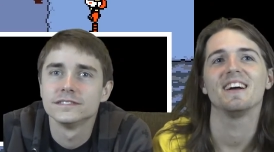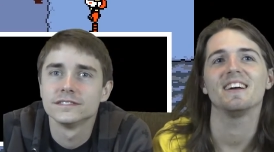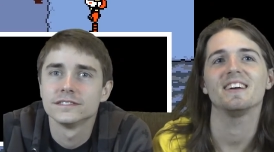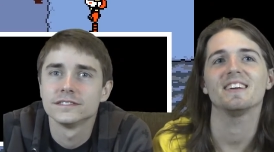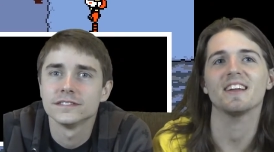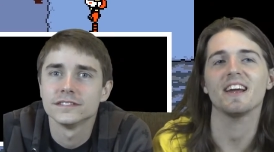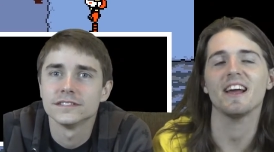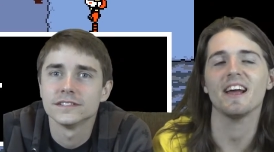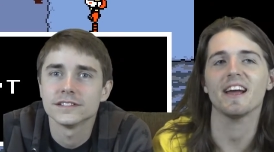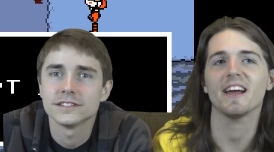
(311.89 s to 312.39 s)

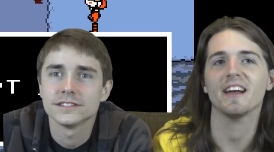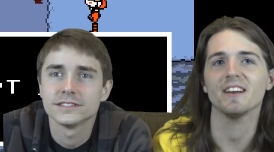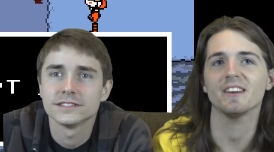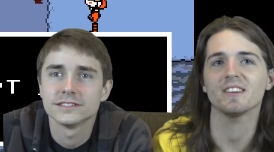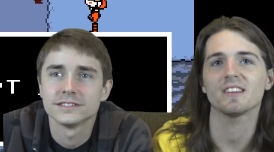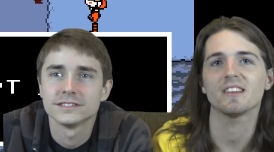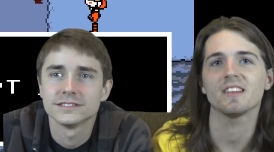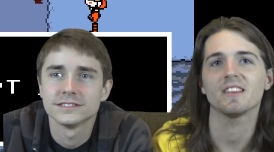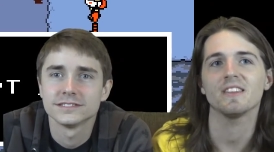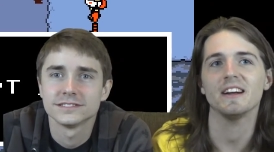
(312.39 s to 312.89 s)

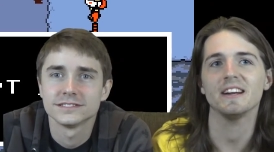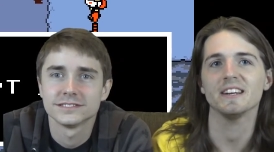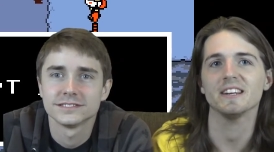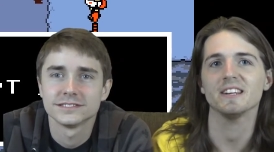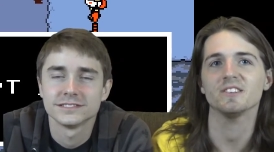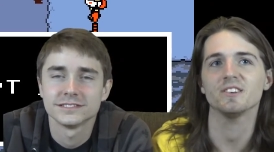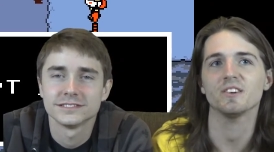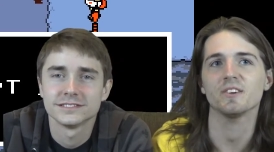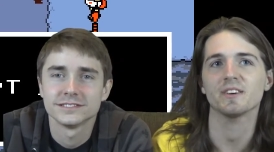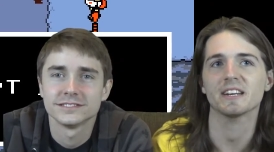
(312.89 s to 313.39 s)
Speaker 1: Sans, I
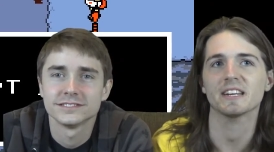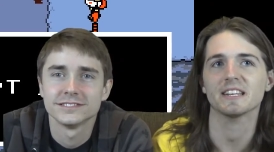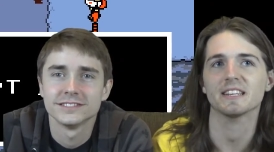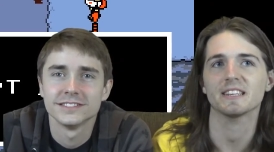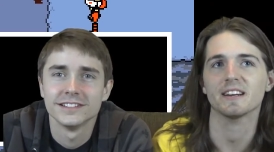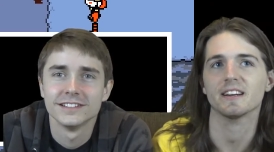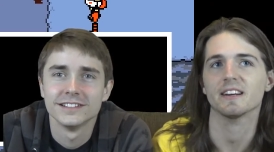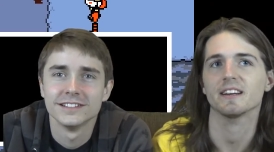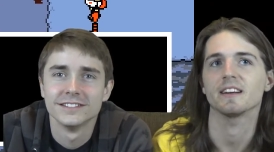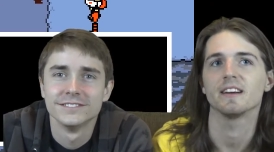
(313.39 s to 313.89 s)
didn't do
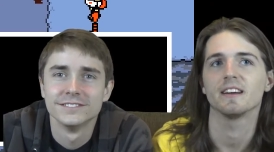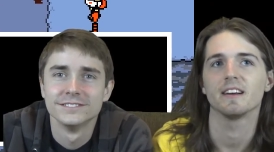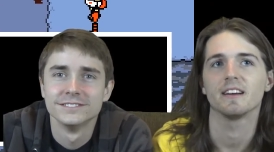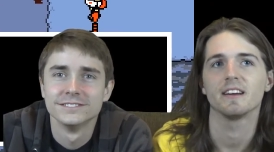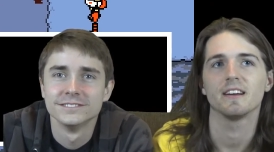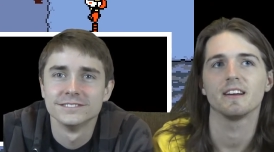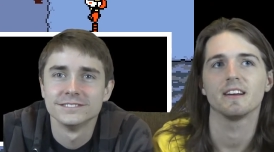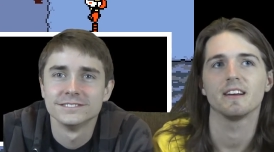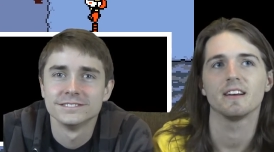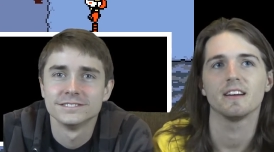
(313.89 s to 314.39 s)
anything.
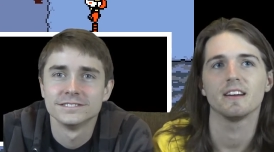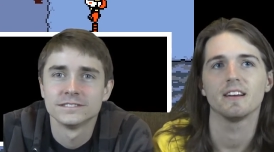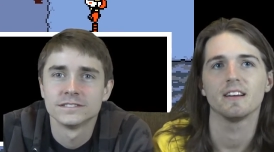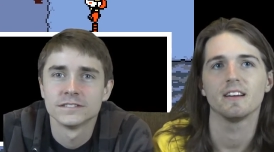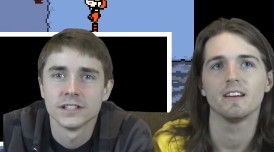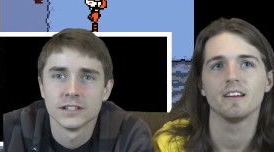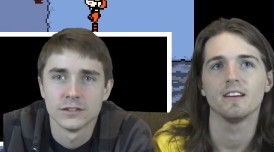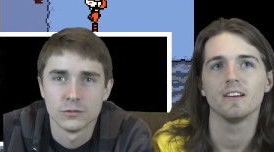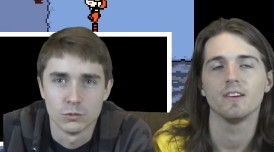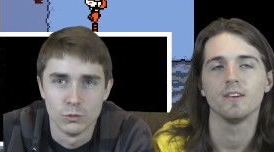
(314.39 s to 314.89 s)

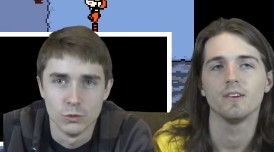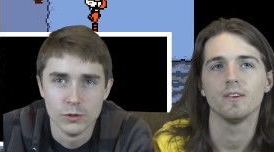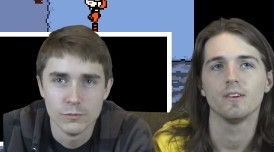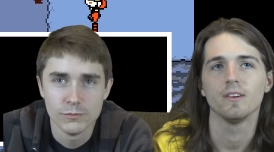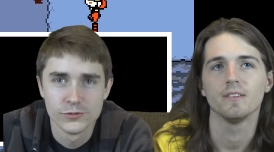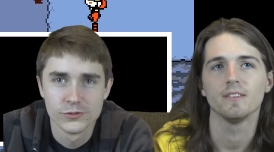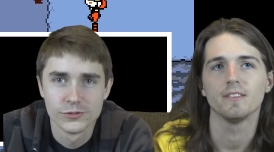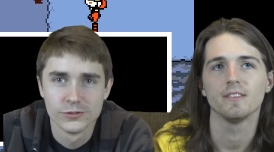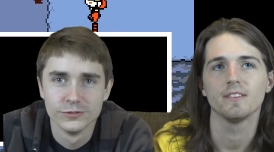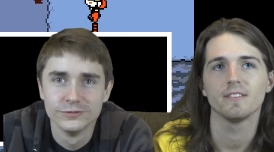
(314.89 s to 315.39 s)

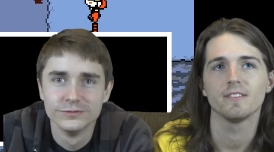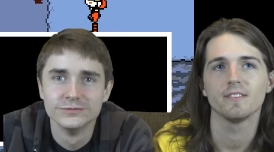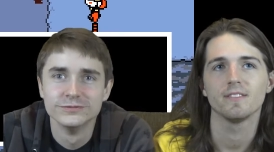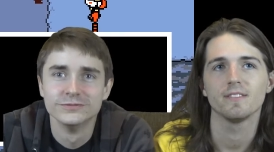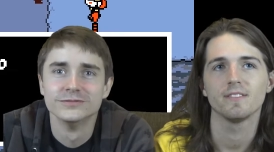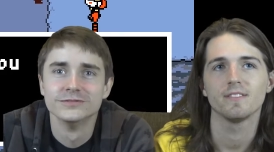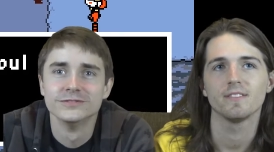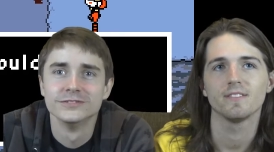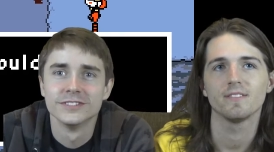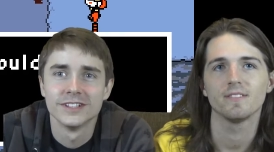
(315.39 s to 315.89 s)
Speaker 2: Whoops.
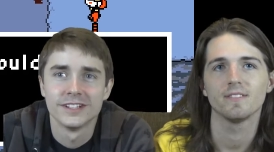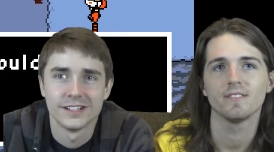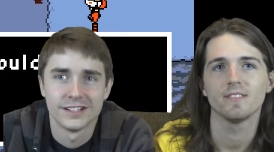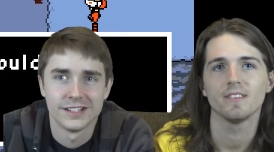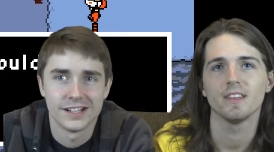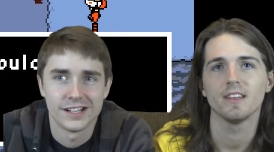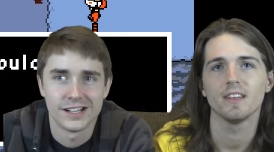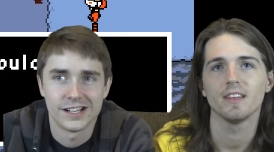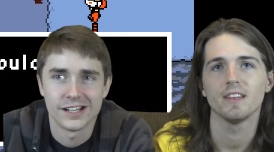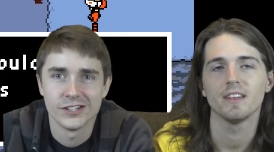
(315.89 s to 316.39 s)

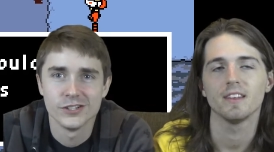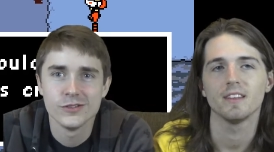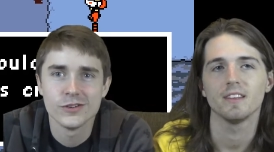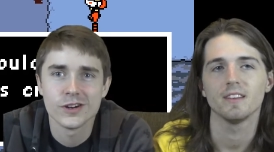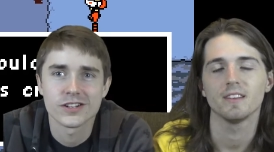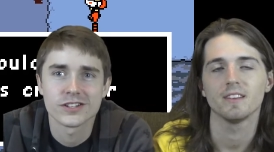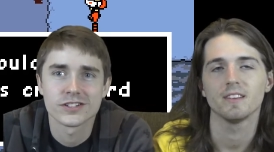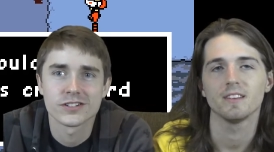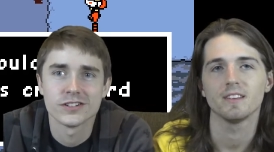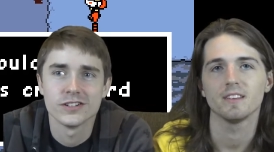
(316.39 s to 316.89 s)
I knew I
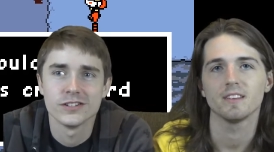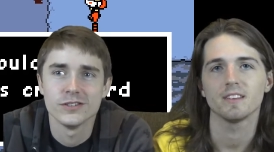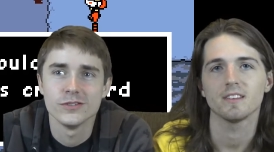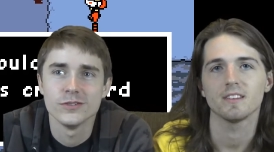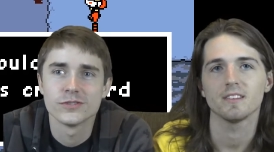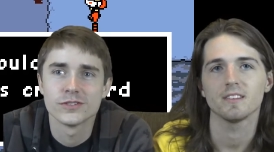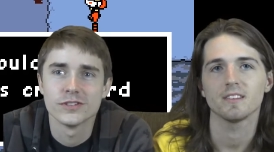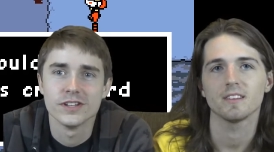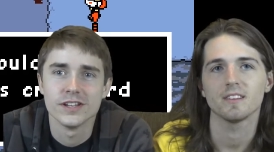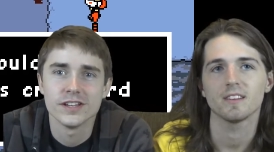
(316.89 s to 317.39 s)
should have
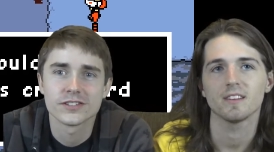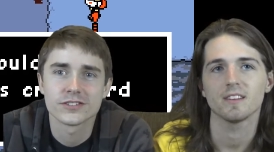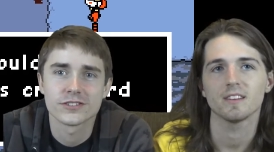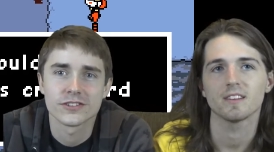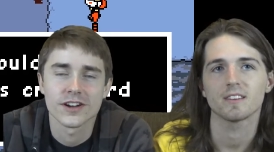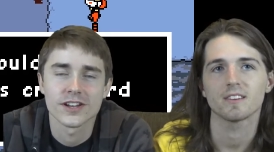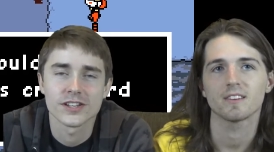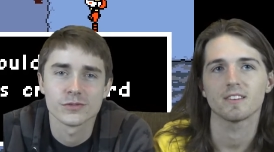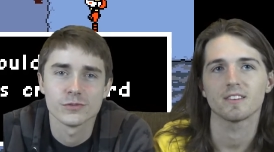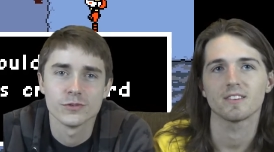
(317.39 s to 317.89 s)
used today's
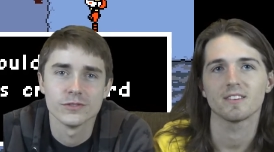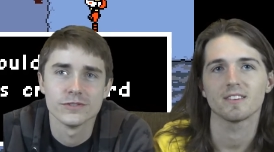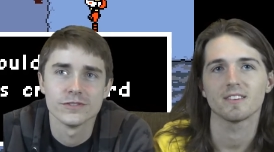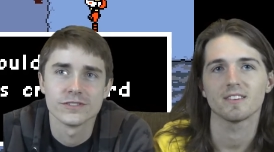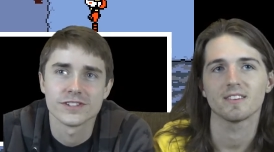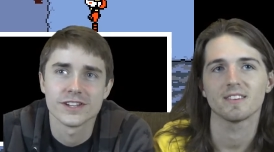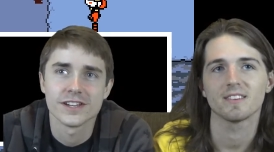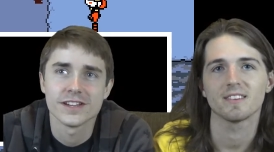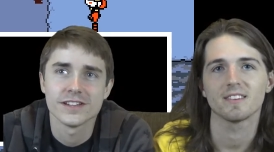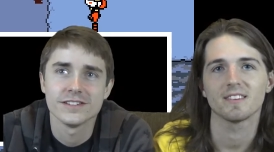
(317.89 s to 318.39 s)
crossword
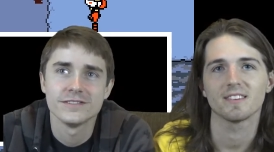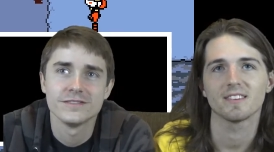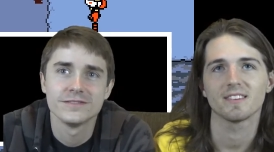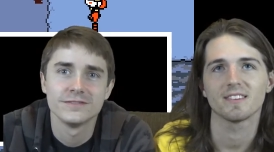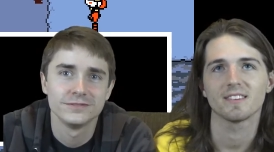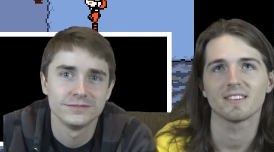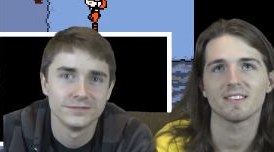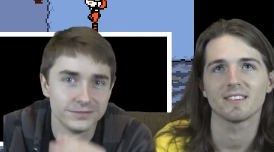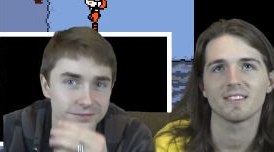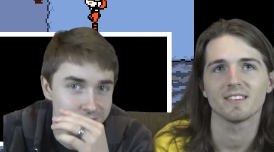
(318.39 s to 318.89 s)
instead.
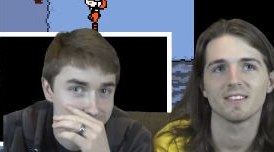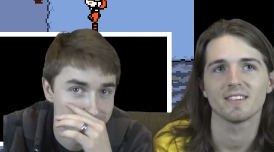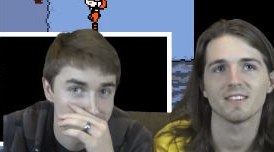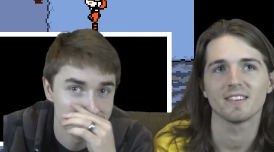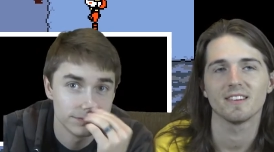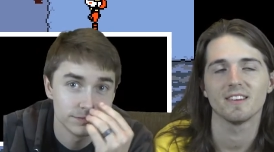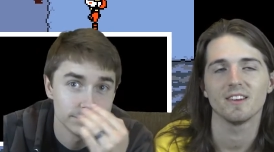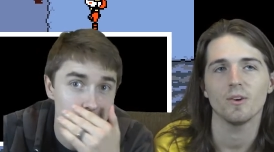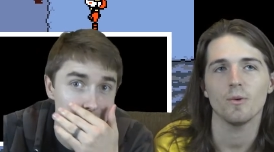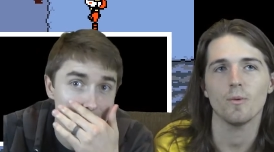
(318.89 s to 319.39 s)

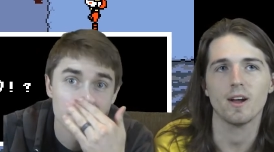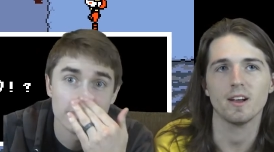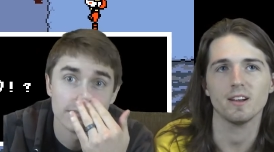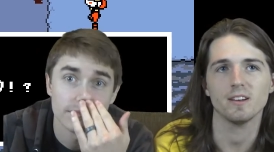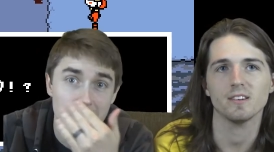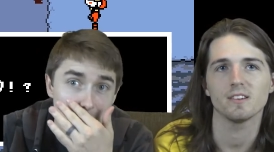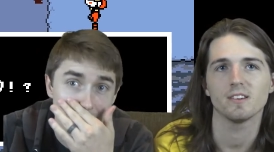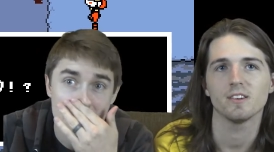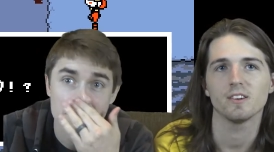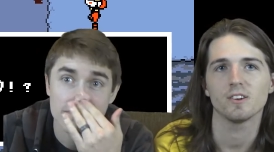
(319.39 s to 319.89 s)
Speaker 1: What?
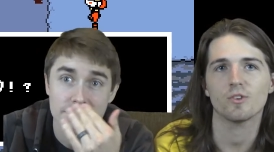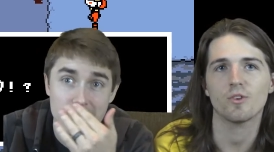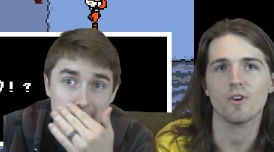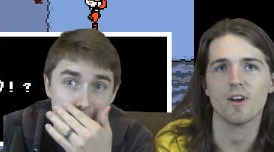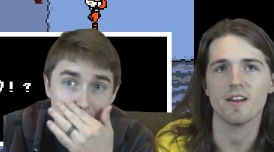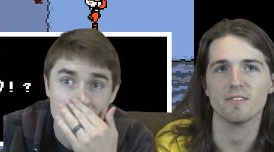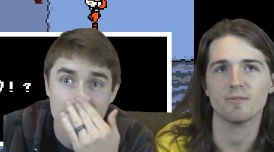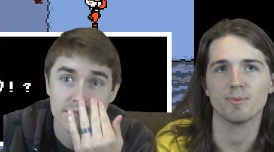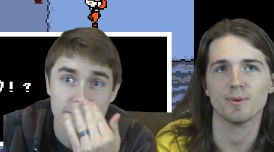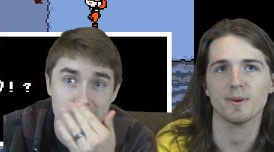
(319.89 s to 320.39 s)

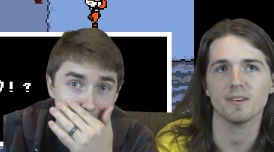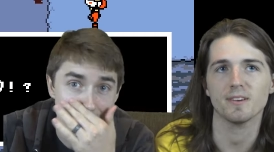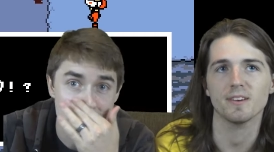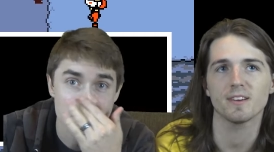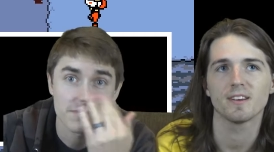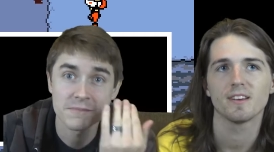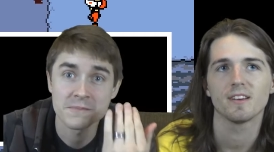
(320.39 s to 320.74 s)
Crossword?